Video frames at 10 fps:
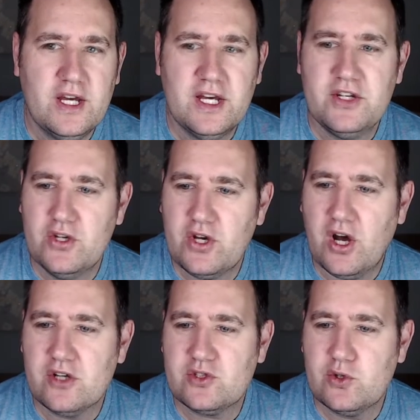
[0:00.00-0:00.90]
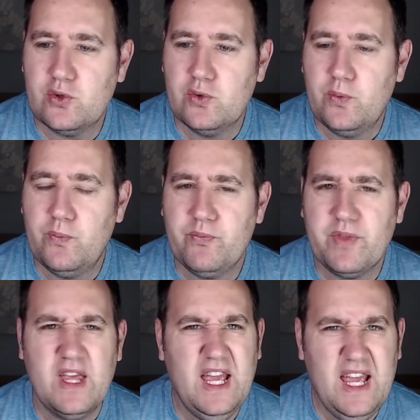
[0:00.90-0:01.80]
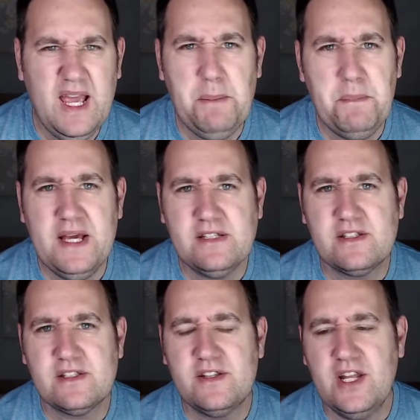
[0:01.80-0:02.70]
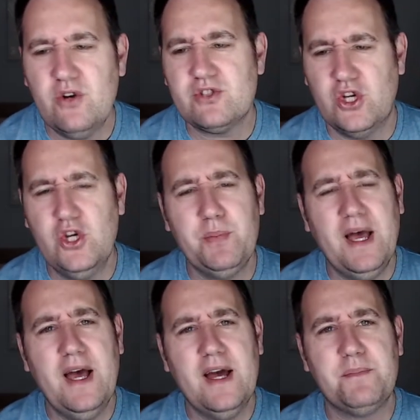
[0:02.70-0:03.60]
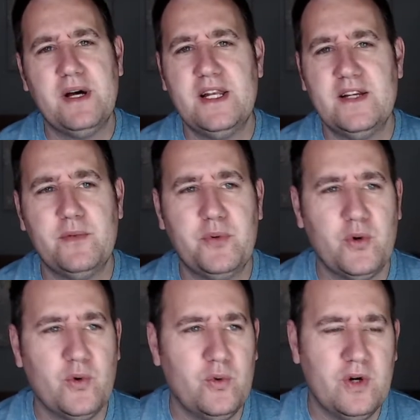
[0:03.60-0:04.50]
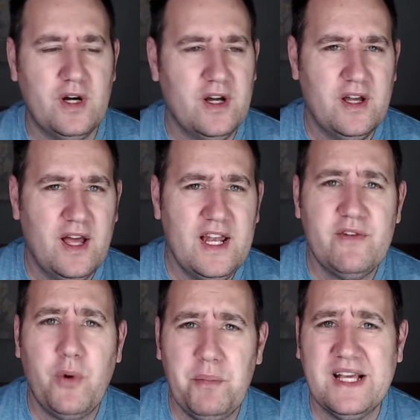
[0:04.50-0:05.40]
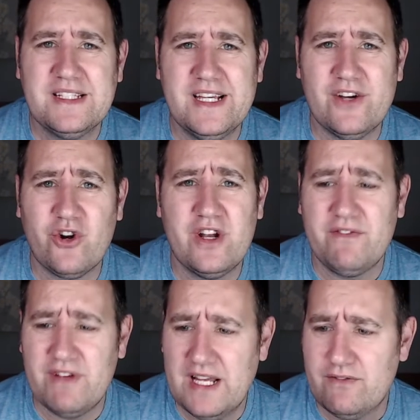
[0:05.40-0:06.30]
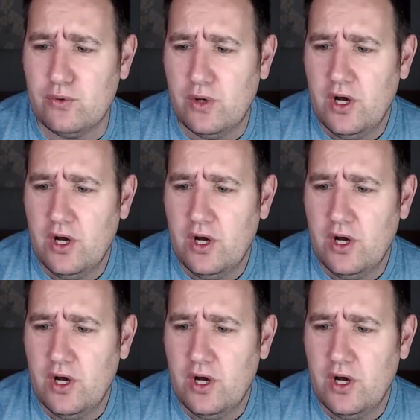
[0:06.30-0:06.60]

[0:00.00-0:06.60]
Newcastle hit and miss. They're not too bad, but Liverpool, Man City are on another level.